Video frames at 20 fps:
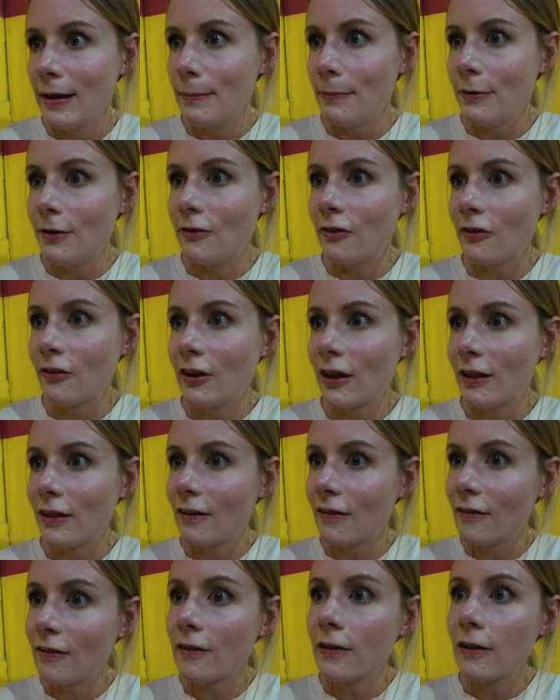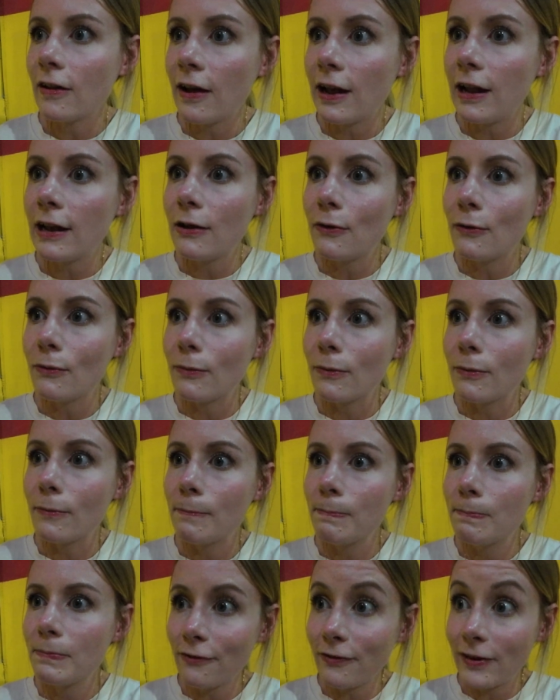but you just get this slight little
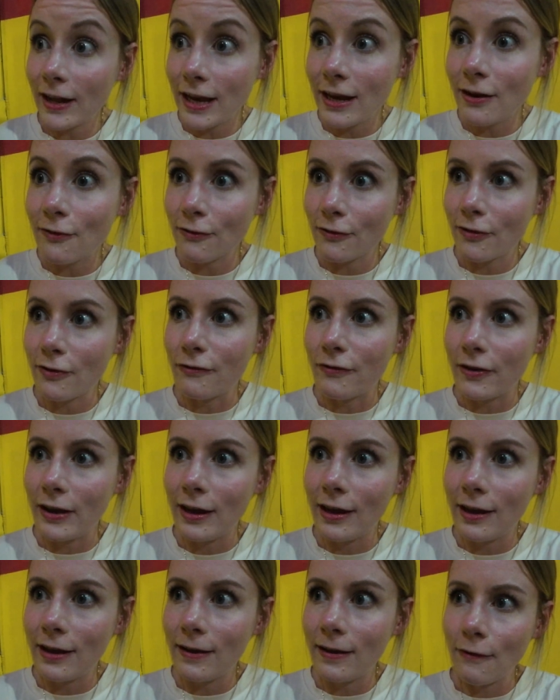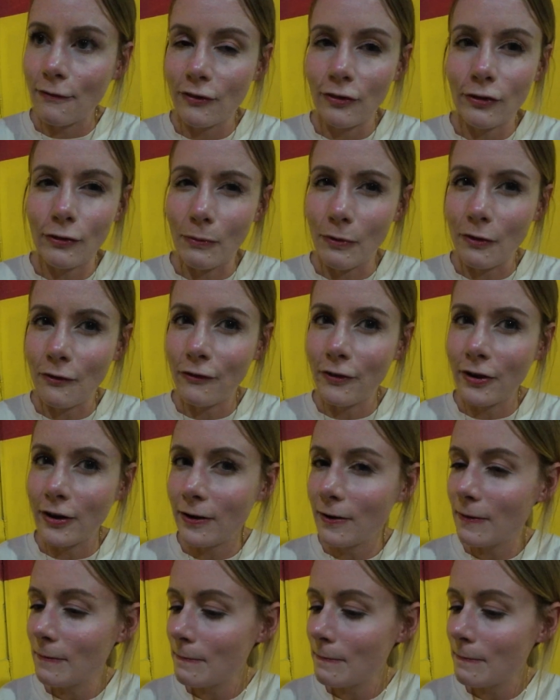flavour of it every so often.